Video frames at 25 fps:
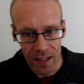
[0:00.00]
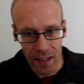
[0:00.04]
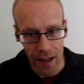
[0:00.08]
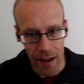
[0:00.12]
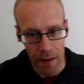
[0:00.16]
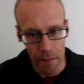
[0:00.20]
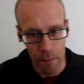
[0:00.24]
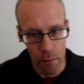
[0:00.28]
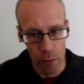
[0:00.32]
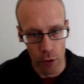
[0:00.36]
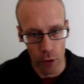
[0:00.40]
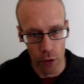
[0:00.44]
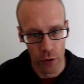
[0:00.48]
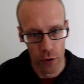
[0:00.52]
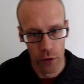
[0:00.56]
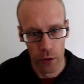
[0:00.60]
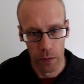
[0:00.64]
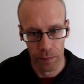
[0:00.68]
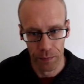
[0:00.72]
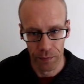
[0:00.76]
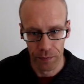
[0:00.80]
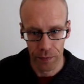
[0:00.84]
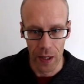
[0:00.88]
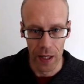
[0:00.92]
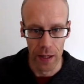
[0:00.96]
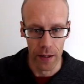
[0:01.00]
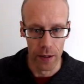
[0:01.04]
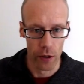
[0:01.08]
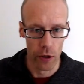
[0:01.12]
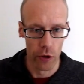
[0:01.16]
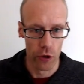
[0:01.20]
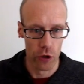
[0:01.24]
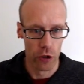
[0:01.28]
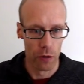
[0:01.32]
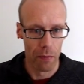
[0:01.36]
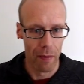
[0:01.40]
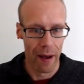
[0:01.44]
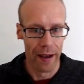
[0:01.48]
input in the
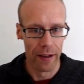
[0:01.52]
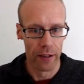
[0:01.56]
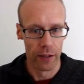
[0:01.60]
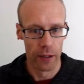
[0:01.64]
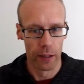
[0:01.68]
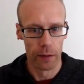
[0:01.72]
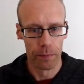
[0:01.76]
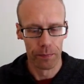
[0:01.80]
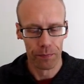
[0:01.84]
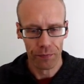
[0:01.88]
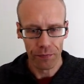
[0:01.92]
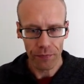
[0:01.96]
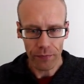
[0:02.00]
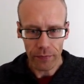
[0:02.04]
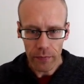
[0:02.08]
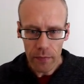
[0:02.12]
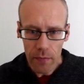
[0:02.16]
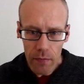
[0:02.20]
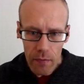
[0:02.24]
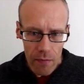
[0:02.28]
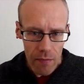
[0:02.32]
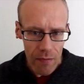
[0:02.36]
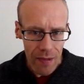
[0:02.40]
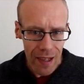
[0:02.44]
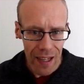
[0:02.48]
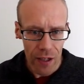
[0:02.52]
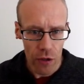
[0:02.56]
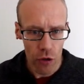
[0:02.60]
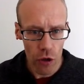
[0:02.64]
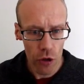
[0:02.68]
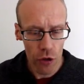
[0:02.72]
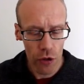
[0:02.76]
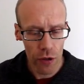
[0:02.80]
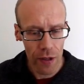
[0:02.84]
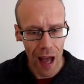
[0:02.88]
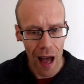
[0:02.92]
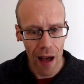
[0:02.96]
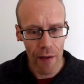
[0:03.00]
customizer. It
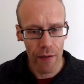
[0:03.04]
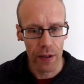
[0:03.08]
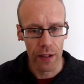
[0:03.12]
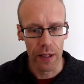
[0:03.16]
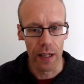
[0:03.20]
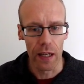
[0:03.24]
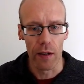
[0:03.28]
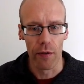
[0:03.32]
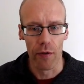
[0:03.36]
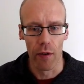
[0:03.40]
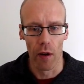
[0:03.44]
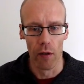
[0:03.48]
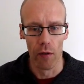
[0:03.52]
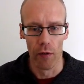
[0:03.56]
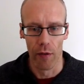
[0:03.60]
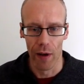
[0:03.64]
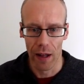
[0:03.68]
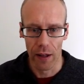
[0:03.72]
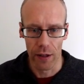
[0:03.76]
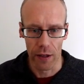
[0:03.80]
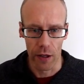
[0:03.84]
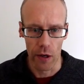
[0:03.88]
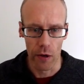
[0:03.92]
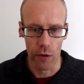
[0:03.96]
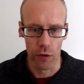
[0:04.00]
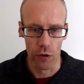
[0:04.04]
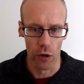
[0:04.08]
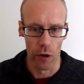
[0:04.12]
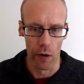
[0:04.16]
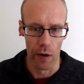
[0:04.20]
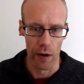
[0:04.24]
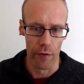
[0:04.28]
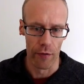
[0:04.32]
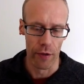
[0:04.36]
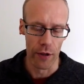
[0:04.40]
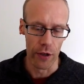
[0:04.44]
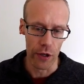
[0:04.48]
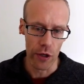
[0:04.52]
doesn't have a default value, so
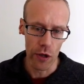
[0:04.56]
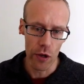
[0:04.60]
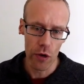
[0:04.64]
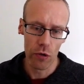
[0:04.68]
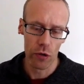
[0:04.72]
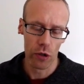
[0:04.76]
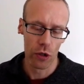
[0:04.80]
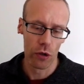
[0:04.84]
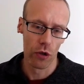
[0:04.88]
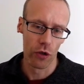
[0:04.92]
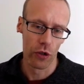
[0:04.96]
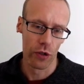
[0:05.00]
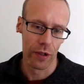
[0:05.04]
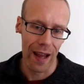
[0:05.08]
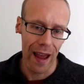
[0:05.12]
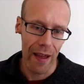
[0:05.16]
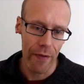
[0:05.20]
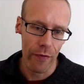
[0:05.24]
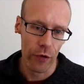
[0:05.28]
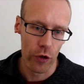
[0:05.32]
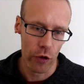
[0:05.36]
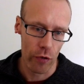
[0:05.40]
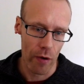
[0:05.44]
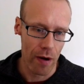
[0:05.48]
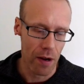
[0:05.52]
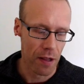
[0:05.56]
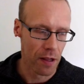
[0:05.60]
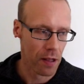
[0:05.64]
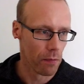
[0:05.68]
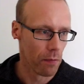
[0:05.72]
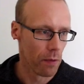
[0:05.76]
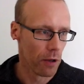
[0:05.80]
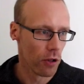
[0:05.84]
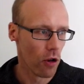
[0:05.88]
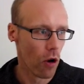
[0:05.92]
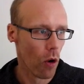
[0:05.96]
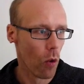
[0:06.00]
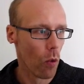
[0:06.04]
if the user doesn't enter anything,
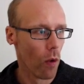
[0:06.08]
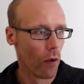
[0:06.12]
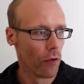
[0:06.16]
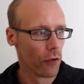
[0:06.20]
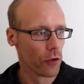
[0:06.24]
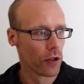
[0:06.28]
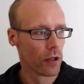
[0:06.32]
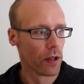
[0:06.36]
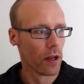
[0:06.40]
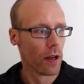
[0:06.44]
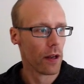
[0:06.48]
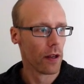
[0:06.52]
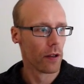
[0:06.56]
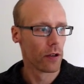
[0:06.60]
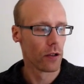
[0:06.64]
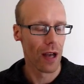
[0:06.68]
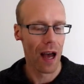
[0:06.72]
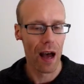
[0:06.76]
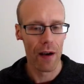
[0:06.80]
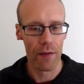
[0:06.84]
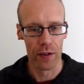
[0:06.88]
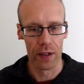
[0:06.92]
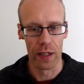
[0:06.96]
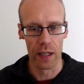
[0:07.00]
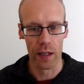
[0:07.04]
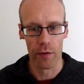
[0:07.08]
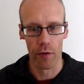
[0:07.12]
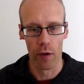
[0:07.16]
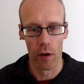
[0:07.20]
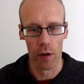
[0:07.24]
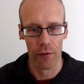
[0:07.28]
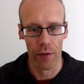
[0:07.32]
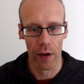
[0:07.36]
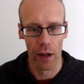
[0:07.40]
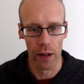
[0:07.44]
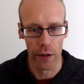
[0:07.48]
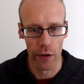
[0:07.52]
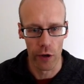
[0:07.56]
we don't want to have a default
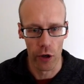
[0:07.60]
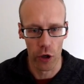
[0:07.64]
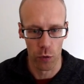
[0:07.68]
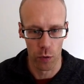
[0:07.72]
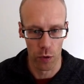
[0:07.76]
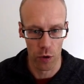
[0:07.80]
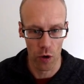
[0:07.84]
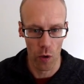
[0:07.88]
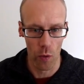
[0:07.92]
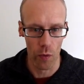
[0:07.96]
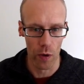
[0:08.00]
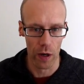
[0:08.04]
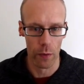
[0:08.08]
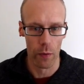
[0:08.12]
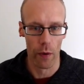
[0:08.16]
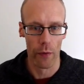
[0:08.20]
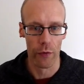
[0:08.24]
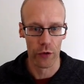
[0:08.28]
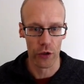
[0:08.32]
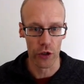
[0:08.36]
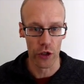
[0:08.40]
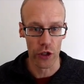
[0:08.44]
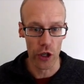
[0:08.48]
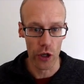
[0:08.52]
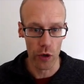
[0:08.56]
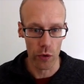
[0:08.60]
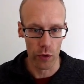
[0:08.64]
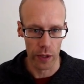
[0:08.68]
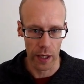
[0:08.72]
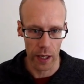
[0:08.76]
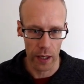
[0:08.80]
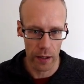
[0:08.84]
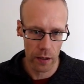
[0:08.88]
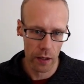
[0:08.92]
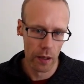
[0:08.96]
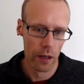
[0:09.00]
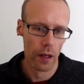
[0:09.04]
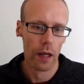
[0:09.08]
value because we don't really want to use
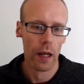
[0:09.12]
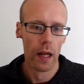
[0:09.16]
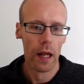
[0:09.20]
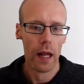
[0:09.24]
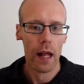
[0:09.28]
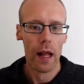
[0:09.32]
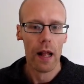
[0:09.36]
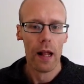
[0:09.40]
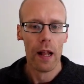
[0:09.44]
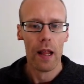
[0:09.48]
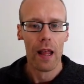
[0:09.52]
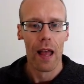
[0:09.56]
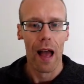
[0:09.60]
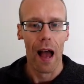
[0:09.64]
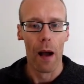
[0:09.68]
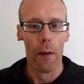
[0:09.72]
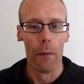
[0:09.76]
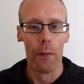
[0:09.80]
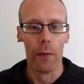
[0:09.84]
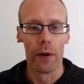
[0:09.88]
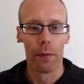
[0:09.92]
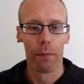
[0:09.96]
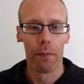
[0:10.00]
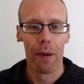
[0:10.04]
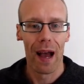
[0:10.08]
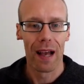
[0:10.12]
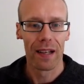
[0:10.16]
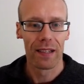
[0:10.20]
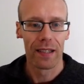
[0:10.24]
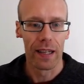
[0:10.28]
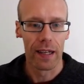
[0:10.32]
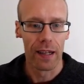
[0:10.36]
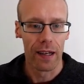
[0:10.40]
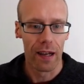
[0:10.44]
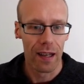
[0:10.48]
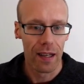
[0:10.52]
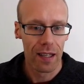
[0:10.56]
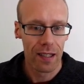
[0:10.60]
it. And we're
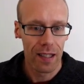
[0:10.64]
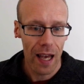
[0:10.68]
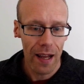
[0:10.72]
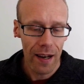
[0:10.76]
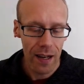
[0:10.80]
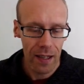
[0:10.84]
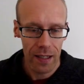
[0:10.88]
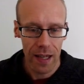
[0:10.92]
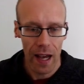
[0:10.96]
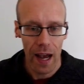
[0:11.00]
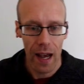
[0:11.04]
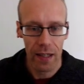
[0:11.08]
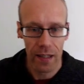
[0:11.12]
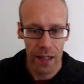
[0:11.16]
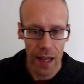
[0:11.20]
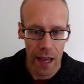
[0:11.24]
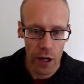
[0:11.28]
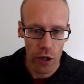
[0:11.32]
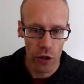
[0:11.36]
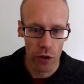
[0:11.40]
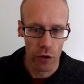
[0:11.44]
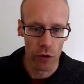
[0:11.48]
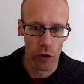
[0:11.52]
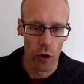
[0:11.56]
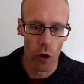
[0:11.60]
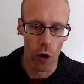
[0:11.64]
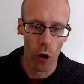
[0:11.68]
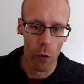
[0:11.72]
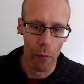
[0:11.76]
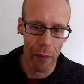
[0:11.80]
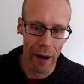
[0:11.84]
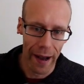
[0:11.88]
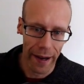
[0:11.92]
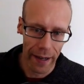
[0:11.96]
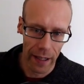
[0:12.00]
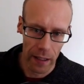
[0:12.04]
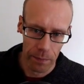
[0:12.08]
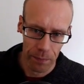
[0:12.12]
passing a sanitization
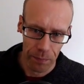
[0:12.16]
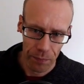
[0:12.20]
callback